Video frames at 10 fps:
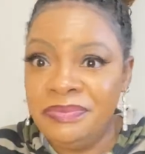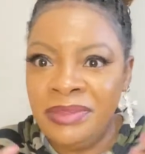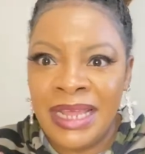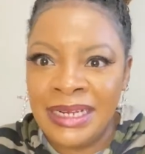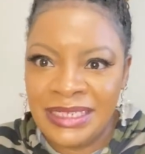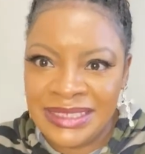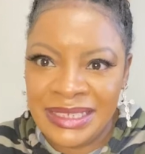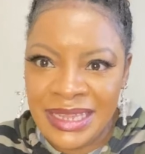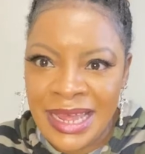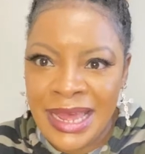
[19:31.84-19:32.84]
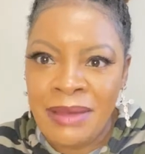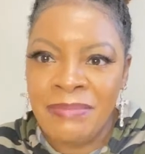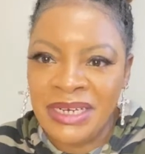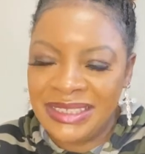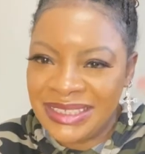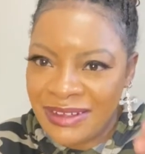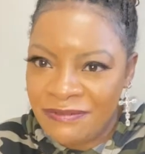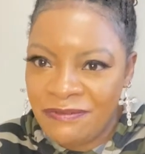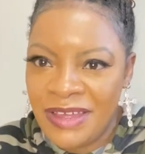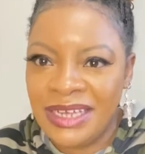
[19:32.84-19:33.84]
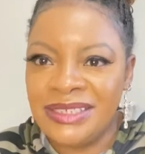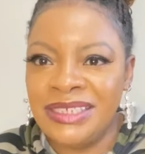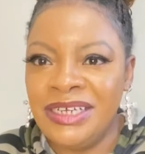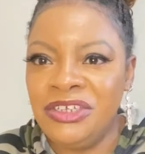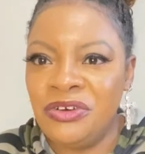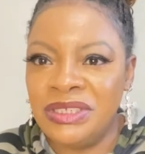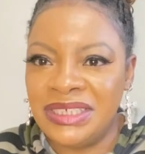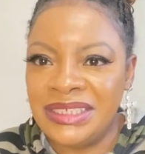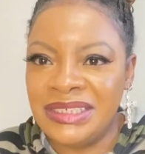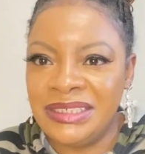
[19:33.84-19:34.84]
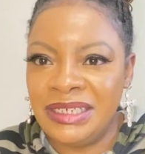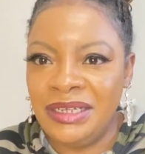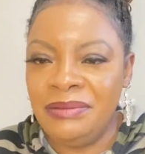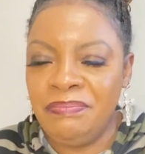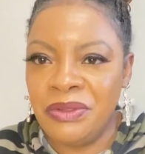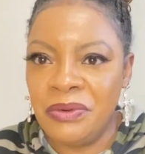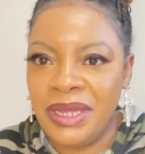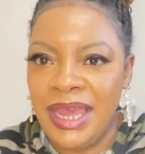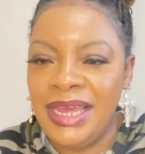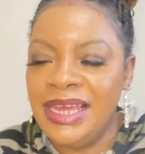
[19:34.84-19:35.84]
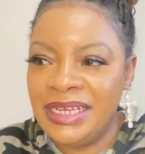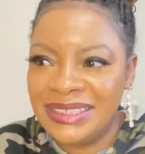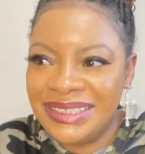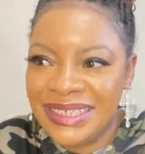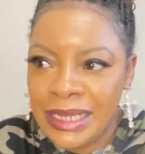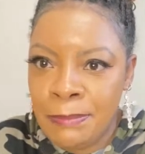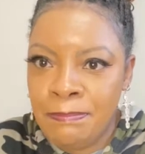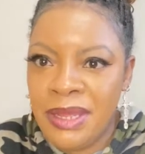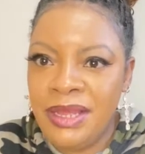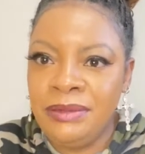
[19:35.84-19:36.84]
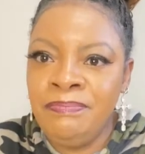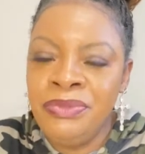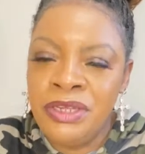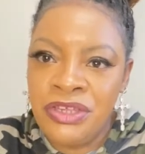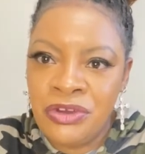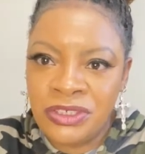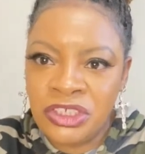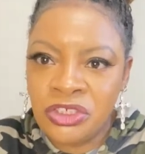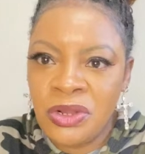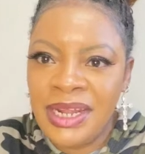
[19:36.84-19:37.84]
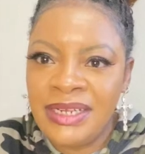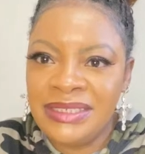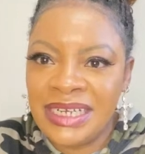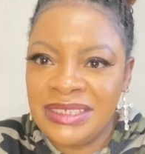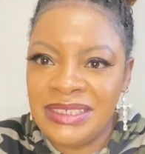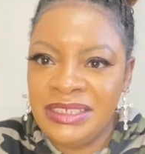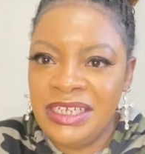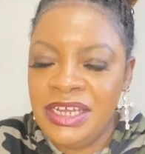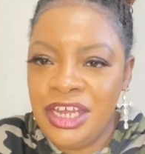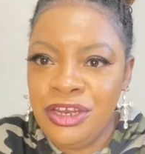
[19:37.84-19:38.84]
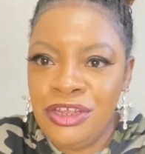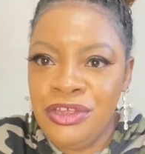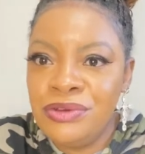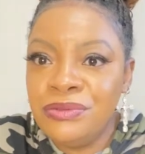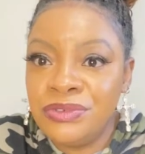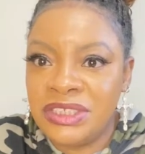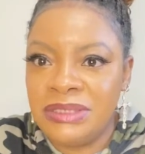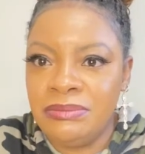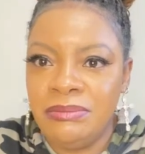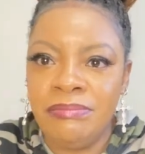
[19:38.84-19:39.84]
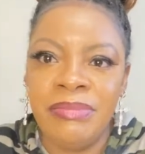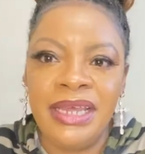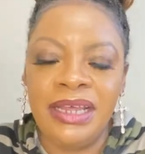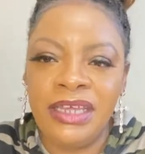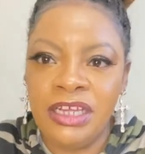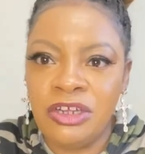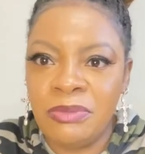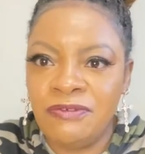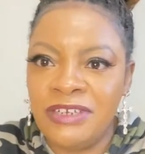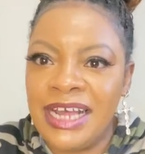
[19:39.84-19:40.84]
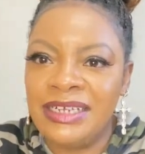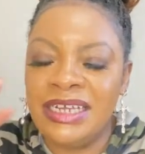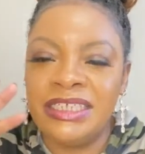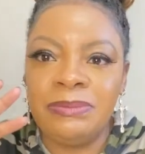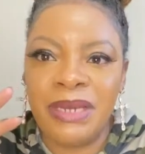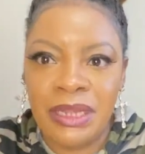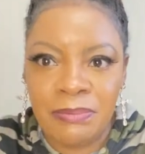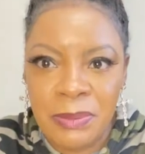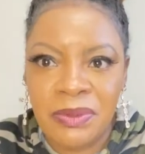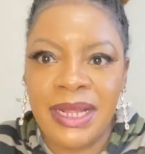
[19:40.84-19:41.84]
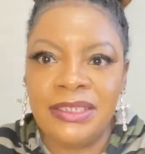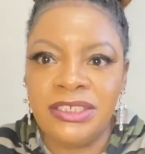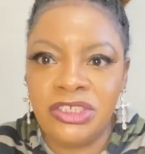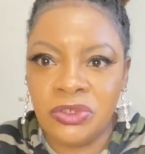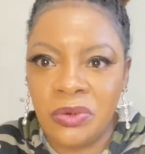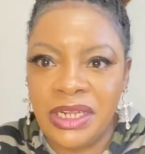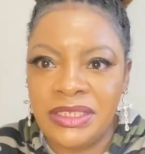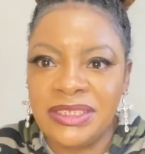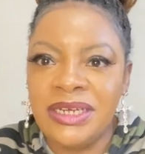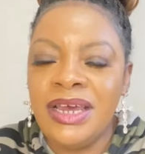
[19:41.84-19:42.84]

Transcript: that it's there, but it's affecting your destiny. Okay? It is keeping your stolen destiny in use by the kingdom of darkness, by the people that stole it.